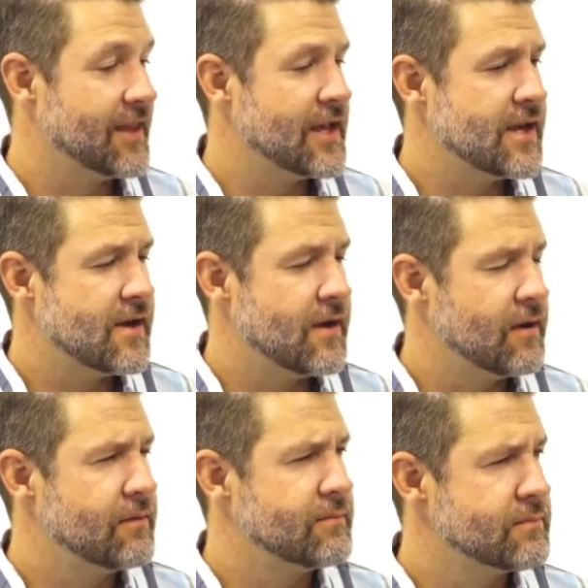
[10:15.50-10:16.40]

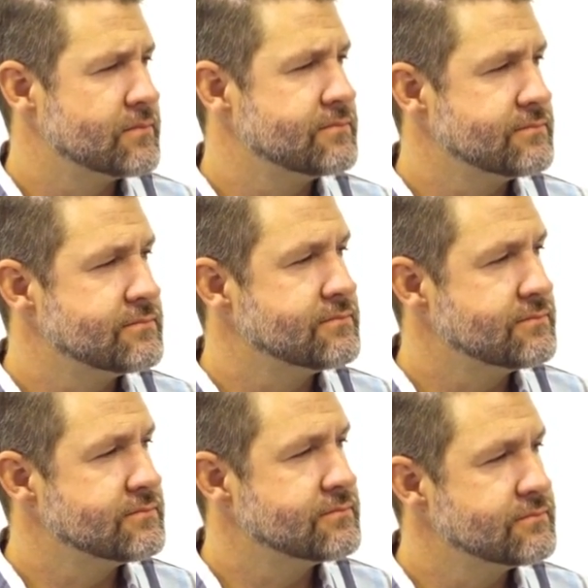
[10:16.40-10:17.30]

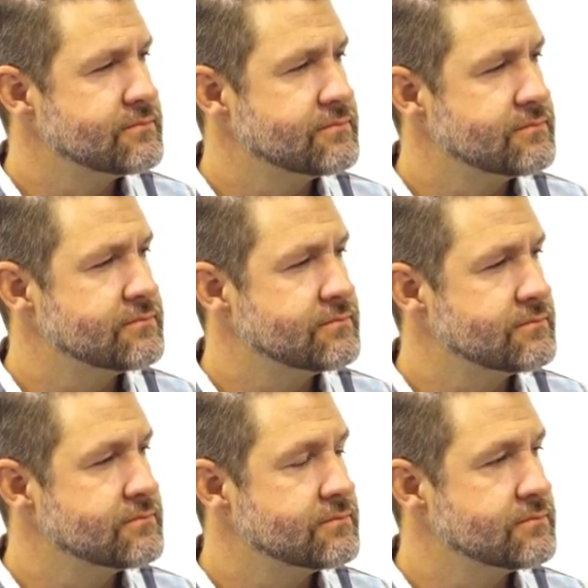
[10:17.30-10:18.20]

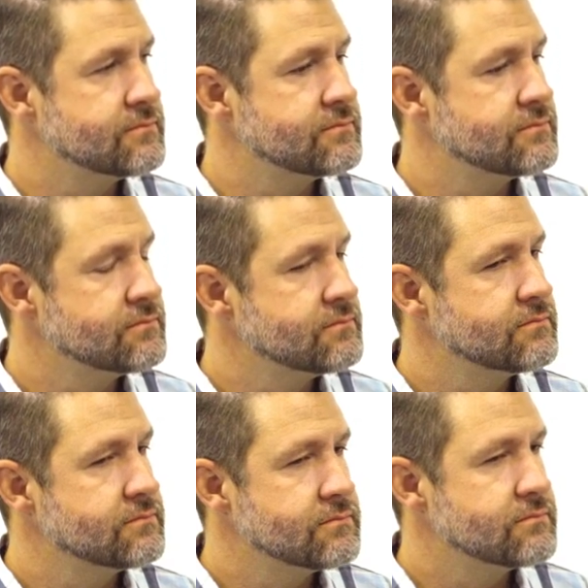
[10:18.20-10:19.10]

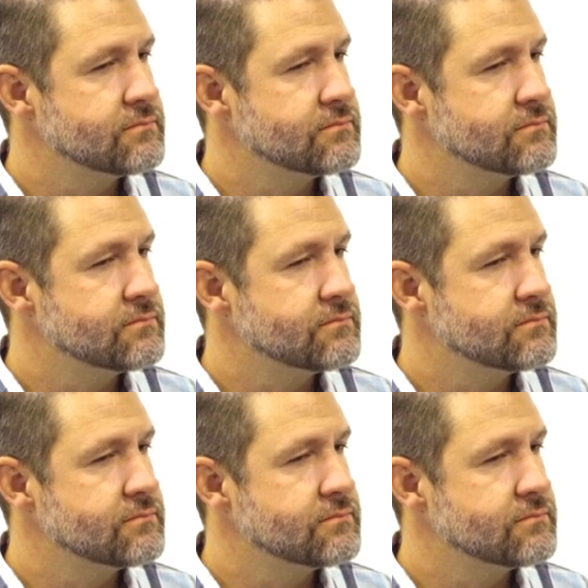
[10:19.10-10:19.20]
No words are spoken by the person on screen.